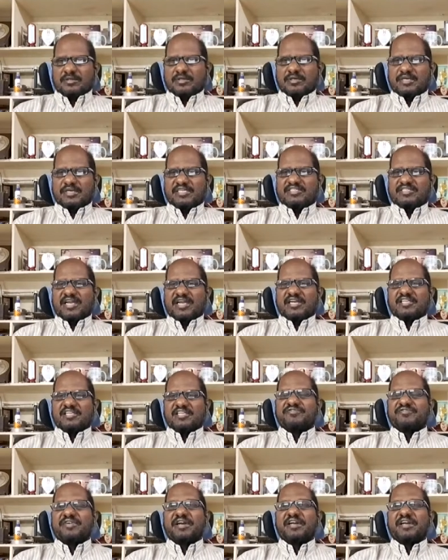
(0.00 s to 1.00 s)

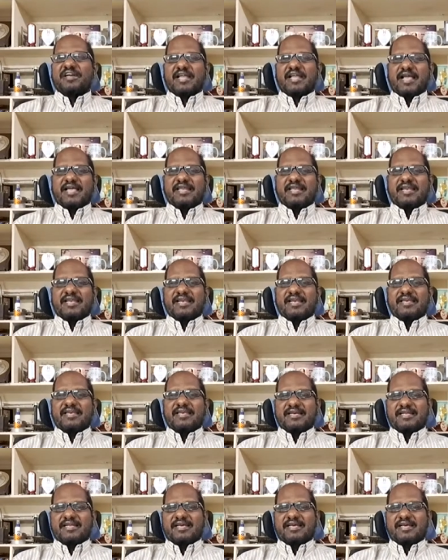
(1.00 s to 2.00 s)
Dissatisfied and
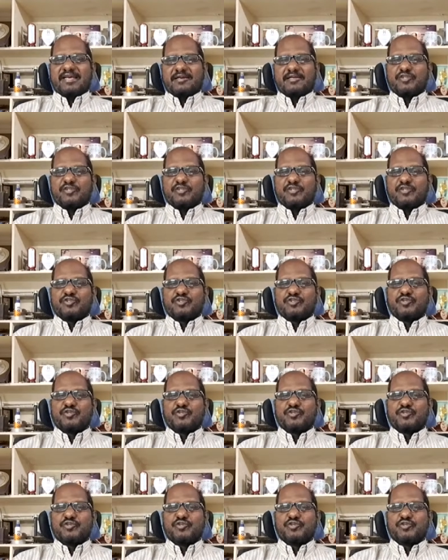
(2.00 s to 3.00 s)
irritated
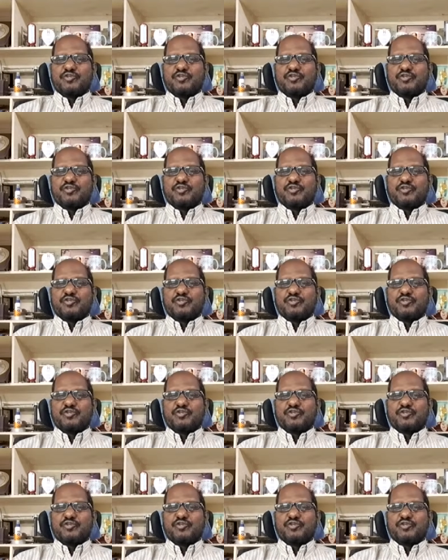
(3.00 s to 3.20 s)
consumers make